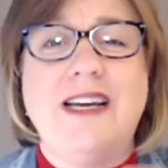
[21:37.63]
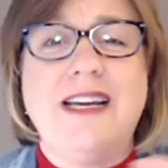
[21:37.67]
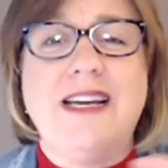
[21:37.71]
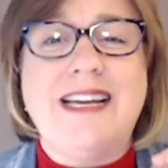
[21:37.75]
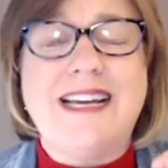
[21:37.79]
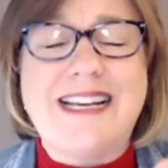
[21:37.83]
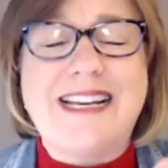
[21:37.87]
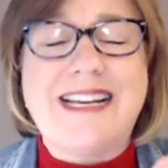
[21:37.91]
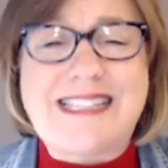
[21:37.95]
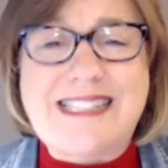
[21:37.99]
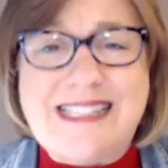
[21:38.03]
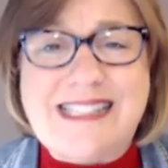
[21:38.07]

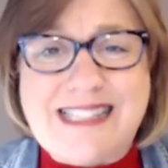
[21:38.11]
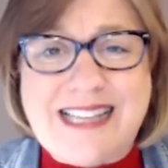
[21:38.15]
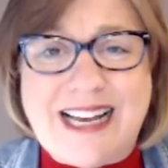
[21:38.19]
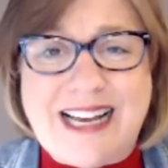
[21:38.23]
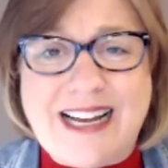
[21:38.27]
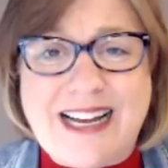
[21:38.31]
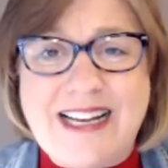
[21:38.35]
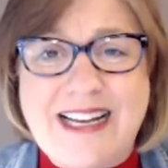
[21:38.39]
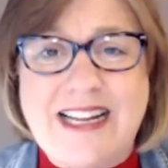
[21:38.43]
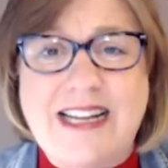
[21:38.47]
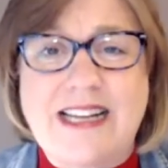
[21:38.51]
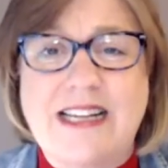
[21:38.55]

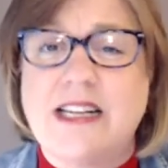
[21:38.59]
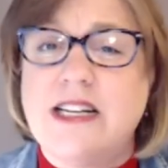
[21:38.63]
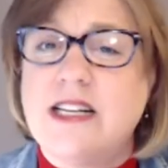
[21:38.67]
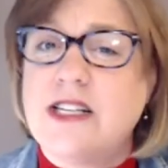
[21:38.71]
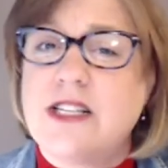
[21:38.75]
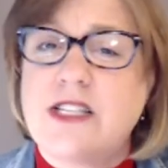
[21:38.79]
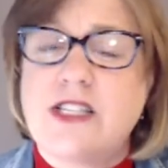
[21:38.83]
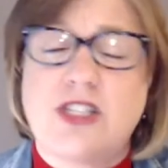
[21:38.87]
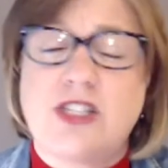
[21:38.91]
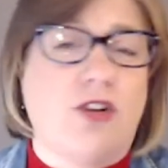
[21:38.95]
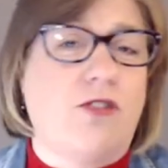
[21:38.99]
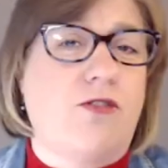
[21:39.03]
exciting
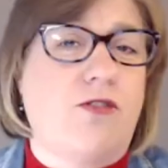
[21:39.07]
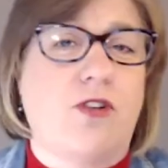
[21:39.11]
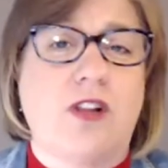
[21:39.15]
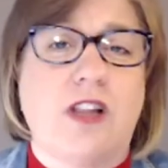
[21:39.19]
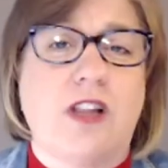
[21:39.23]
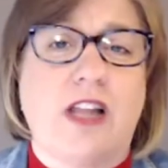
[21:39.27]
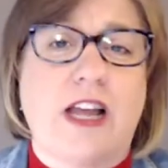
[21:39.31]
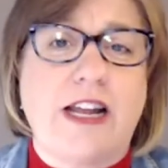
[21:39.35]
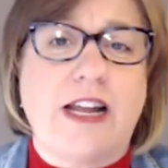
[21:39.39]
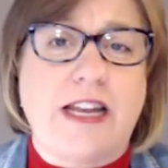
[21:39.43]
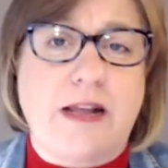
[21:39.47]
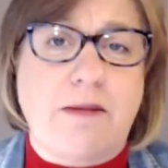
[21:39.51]
silver
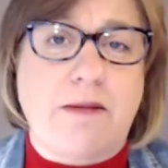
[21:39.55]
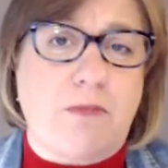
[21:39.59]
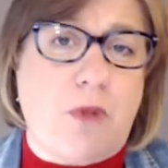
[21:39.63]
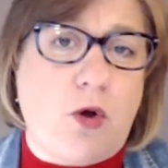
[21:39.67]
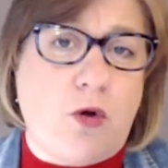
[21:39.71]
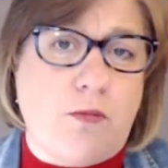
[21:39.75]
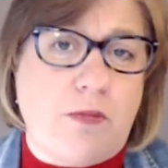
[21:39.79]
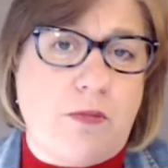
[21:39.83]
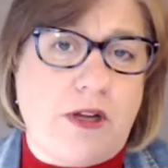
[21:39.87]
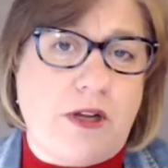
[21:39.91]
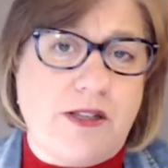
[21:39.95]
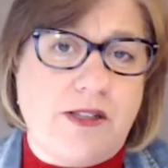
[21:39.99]
lining
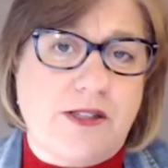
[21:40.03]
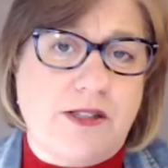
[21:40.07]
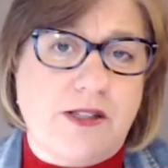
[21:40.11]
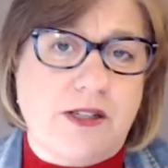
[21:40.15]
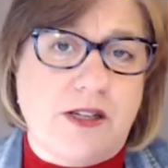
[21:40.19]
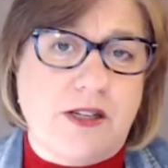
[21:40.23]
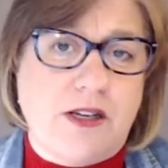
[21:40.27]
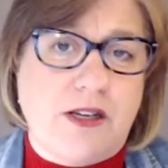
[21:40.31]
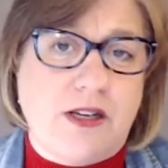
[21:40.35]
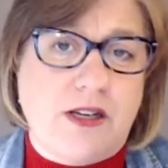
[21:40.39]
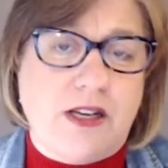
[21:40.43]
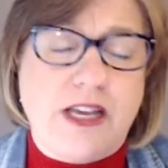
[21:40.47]
moments
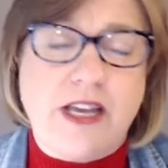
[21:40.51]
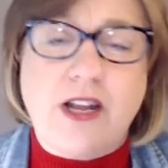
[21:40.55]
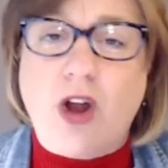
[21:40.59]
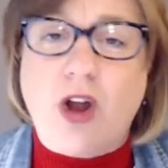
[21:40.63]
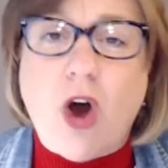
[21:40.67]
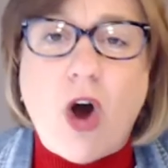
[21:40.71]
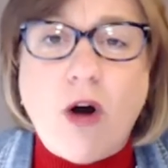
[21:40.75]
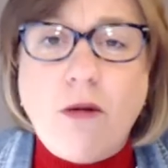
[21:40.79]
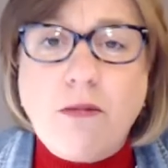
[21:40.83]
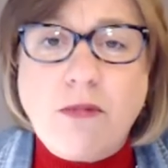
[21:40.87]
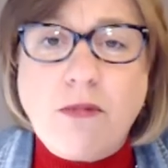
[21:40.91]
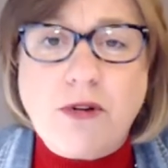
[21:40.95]
in
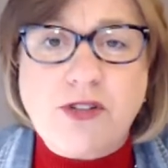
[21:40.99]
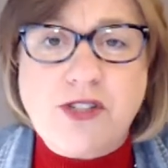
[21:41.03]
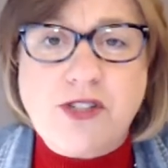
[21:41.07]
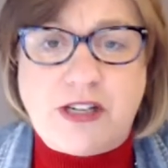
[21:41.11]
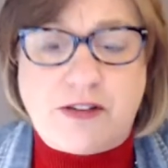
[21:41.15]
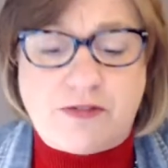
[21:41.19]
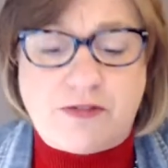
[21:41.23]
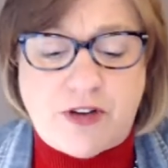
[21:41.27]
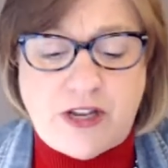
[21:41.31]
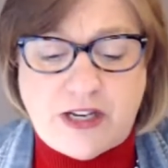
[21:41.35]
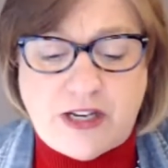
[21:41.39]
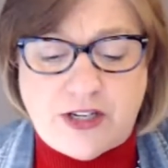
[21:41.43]
almost
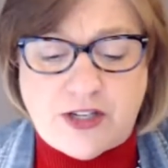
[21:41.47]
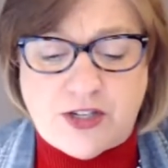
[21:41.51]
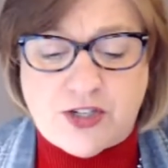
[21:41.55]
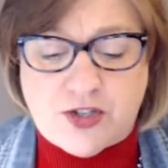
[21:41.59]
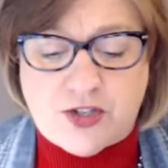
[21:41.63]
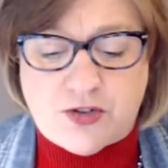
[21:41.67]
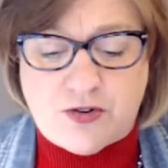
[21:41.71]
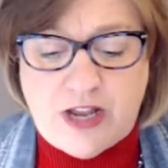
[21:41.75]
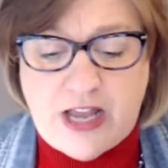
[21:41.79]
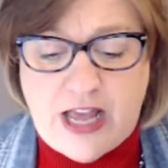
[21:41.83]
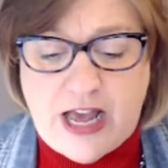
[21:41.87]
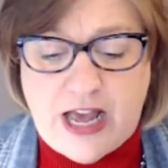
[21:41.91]
every
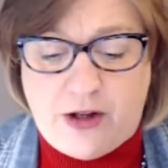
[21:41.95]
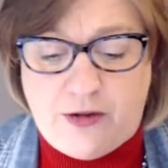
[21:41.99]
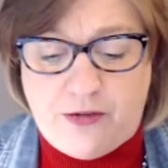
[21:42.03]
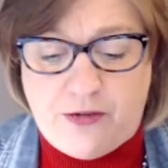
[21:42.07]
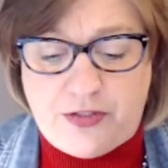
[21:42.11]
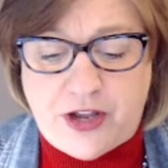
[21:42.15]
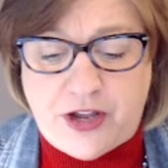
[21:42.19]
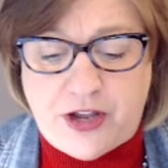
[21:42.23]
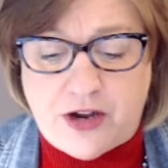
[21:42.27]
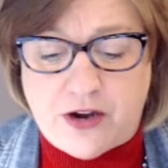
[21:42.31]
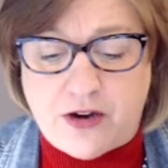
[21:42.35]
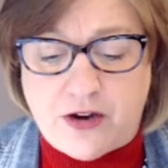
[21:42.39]
industry out
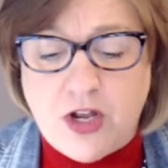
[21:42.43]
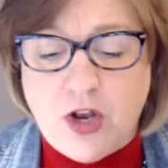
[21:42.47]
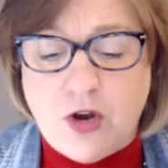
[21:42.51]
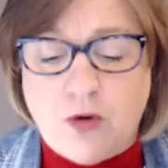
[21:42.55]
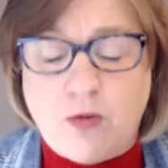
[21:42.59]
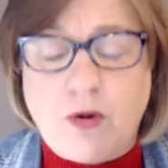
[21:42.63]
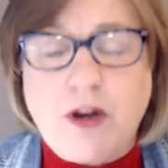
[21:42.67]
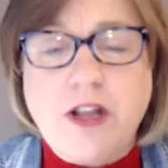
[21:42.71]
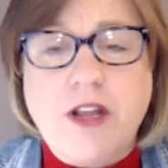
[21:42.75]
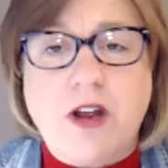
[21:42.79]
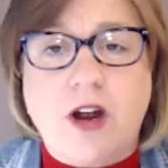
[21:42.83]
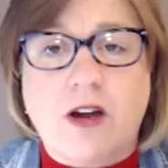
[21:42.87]
there,
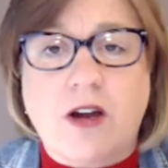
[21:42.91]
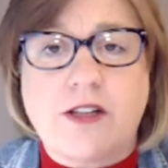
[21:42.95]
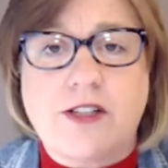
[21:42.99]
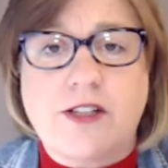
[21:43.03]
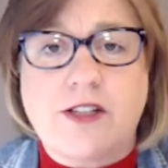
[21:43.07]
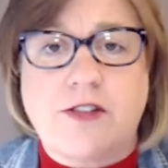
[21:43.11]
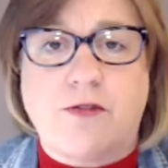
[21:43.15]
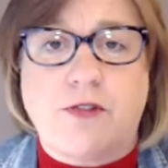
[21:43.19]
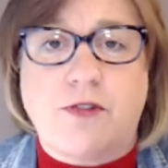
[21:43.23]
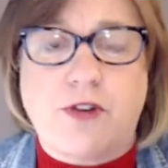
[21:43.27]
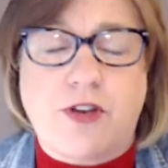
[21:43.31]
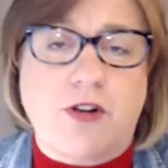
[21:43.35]
regardless
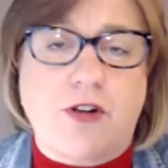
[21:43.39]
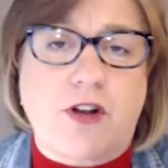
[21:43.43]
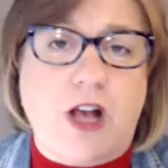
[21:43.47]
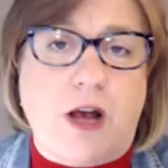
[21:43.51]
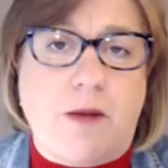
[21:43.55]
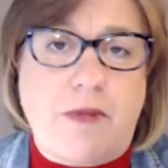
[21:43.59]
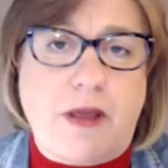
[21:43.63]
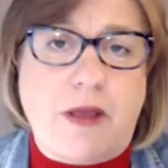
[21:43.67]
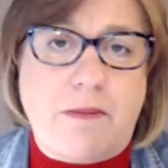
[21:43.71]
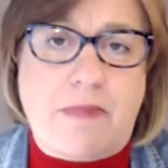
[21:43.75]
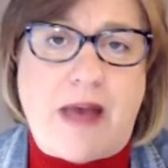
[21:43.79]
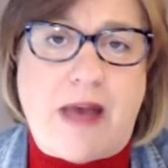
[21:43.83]
of when you're
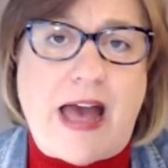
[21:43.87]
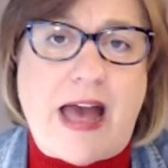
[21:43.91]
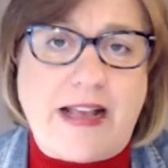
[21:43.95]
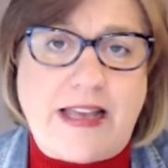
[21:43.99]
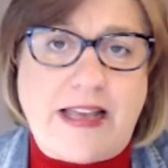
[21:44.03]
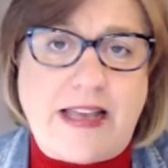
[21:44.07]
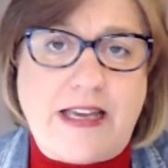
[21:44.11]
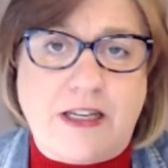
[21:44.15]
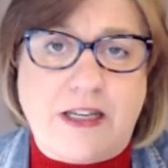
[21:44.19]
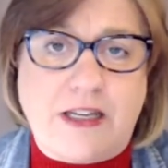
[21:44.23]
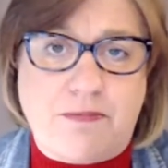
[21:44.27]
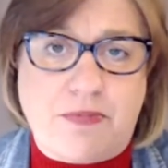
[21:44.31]
coming back
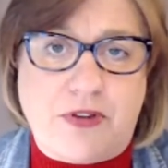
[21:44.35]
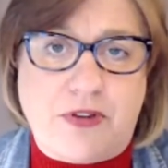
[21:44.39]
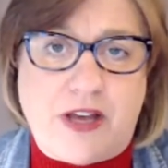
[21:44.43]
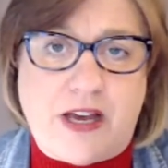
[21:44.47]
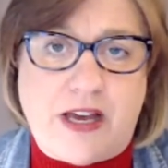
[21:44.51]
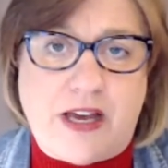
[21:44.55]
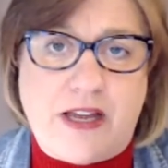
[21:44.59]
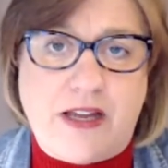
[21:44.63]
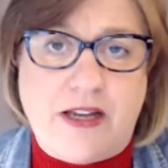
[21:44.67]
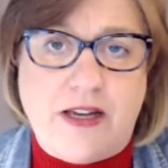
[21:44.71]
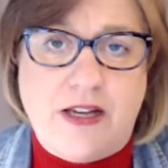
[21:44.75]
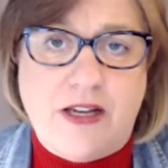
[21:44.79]
into play.